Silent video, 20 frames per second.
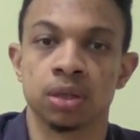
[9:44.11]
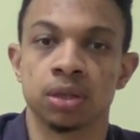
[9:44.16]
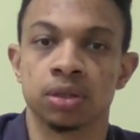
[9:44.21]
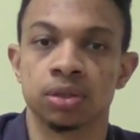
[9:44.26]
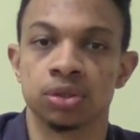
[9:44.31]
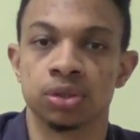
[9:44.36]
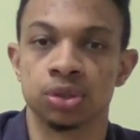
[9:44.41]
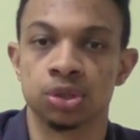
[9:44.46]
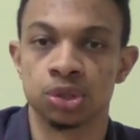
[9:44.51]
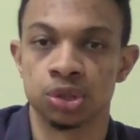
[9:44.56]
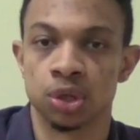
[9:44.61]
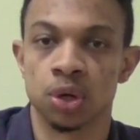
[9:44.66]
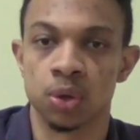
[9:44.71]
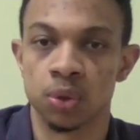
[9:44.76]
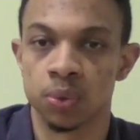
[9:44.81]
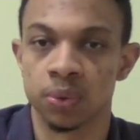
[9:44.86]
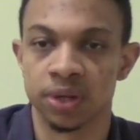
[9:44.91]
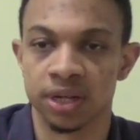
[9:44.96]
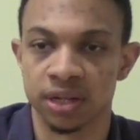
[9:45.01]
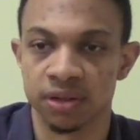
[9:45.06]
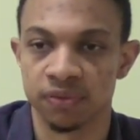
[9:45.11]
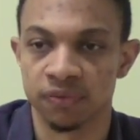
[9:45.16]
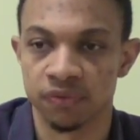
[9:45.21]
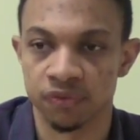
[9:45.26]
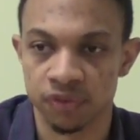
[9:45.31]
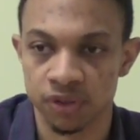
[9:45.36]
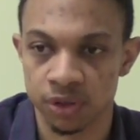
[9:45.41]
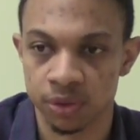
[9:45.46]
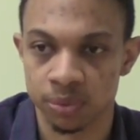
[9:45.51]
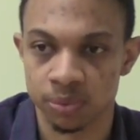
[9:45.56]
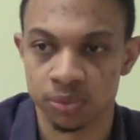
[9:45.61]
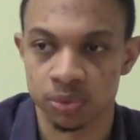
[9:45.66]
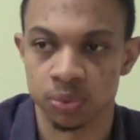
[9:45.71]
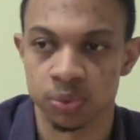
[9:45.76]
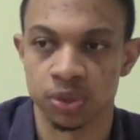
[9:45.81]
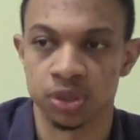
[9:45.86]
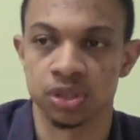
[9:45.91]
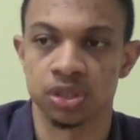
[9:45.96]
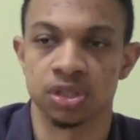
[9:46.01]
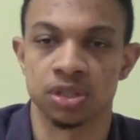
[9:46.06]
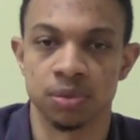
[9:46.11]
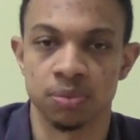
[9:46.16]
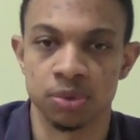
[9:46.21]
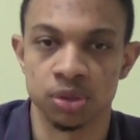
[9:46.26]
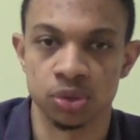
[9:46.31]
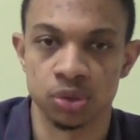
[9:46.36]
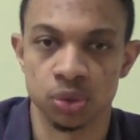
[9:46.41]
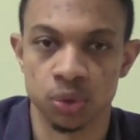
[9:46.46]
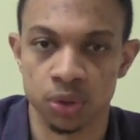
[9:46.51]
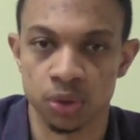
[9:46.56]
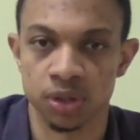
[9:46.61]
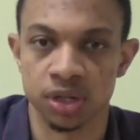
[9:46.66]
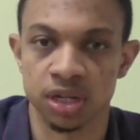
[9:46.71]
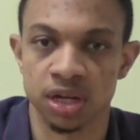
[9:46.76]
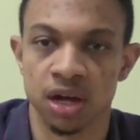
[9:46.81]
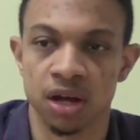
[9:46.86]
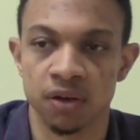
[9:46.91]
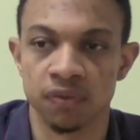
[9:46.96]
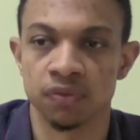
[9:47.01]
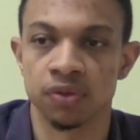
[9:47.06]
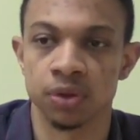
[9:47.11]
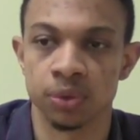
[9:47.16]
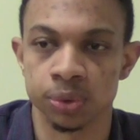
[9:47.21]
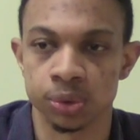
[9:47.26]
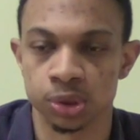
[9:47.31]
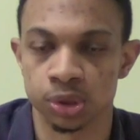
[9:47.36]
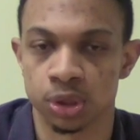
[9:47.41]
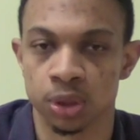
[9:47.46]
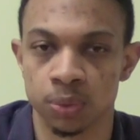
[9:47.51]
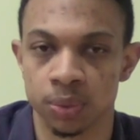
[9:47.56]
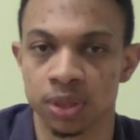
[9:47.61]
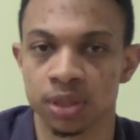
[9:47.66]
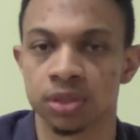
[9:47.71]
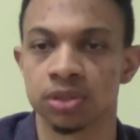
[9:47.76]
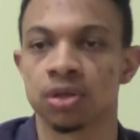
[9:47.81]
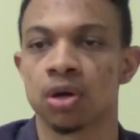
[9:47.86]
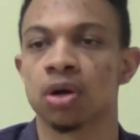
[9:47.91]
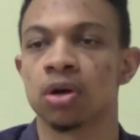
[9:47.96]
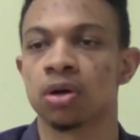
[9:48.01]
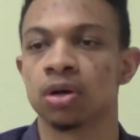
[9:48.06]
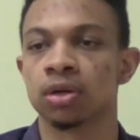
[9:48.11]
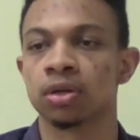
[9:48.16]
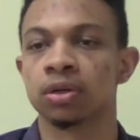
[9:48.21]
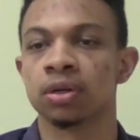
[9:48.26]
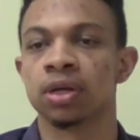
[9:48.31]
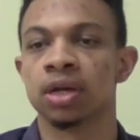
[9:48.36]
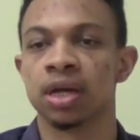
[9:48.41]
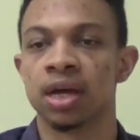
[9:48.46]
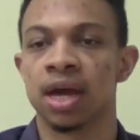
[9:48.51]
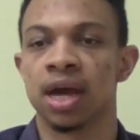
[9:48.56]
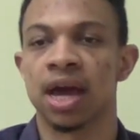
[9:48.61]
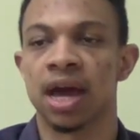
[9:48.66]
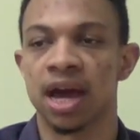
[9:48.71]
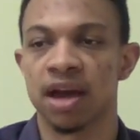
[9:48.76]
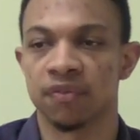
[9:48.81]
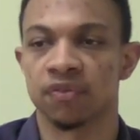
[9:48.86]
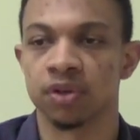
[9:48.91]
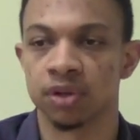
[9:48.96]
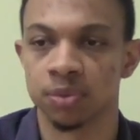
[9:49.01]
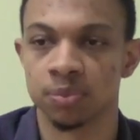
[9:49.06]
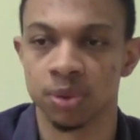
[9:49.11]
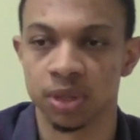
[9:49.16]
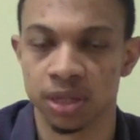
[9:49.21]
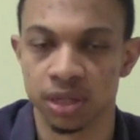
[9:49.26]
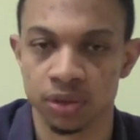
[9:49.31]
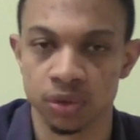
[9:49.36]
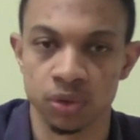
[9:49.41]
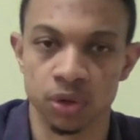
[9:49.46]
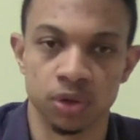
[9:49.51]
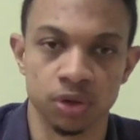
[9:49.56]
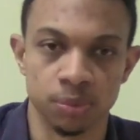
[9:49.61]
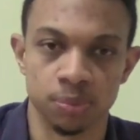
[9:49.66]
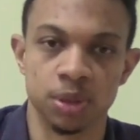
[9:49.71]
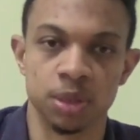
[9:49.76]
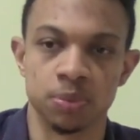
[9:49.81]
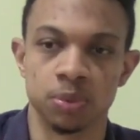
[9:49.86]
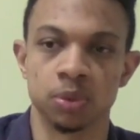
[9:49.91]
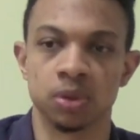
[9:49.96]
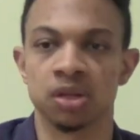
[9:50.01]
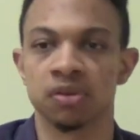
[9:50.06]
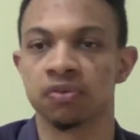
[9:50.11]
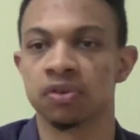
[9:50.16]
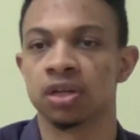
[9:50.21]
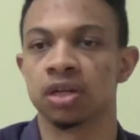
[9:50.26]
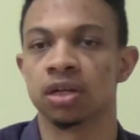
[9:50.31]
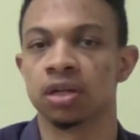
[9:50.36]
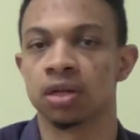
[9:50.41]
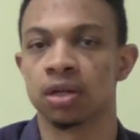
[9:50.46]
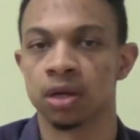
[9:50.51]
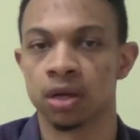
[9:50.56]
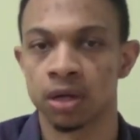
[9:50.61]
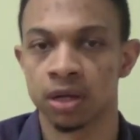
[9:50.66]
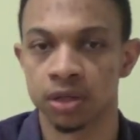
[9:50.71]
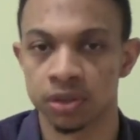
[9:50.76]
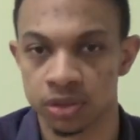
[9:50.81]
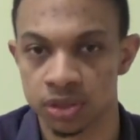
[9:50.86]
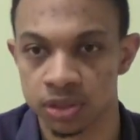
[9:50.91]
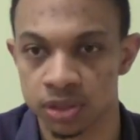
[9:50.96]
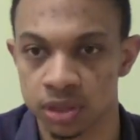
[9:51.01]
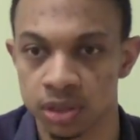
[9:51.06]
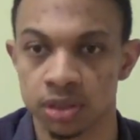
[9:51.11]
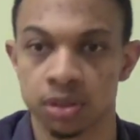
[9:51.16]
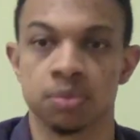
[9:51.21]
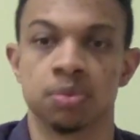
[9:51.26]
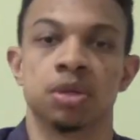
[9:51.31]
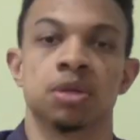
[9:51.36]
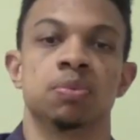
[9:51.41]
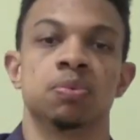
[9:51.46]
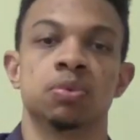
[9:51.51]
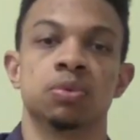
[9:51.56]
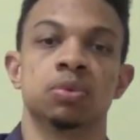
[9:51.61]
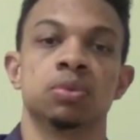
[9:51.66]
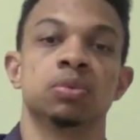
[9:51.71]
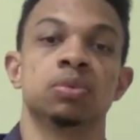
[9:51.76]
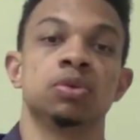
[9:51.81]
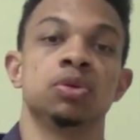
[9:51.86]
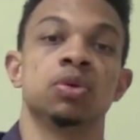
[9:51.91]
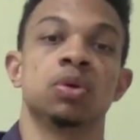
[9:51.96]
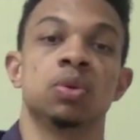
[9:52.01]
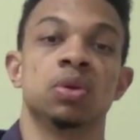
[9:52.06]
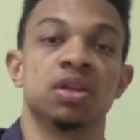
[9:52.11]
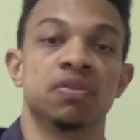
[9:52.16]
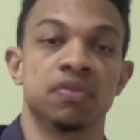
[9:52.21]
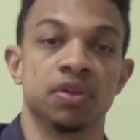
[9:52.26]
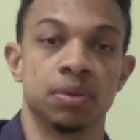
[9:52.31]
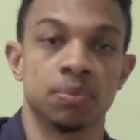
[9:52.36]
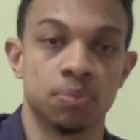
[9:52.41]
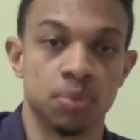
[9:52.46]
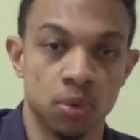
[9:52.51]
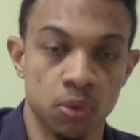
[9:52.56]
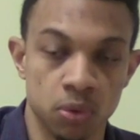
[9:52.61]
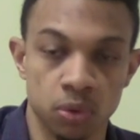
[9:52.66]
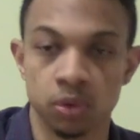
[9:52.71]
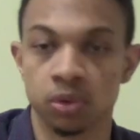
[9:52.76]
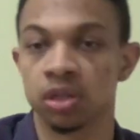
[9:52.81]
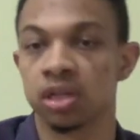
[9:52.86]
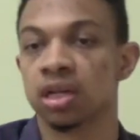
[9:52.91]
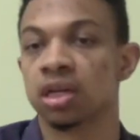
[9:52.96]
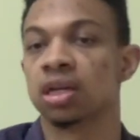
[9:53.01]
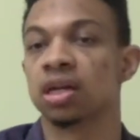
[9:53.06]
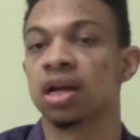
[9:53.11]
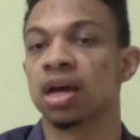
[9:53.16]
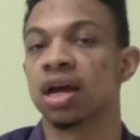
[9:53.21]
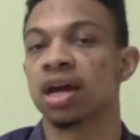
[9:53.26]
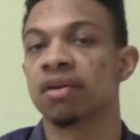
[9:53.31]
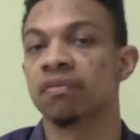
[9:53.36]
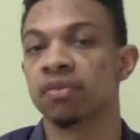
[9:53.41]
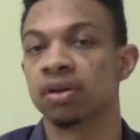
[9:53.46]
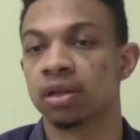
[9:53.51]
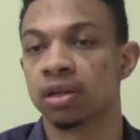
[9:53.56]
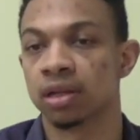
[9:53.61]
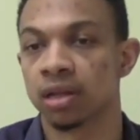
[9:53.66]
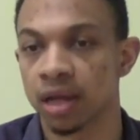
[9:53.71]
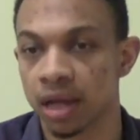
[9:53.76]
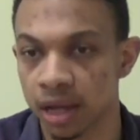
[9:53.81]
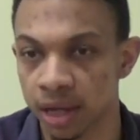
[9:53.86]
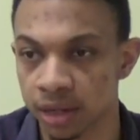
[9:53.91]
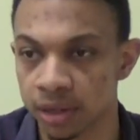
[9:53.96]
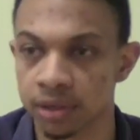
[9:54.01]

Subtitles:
show in films, which is a majority of those showings are Africa being, you know, the people living in huts and the people, you know, living poorly and not having a lot.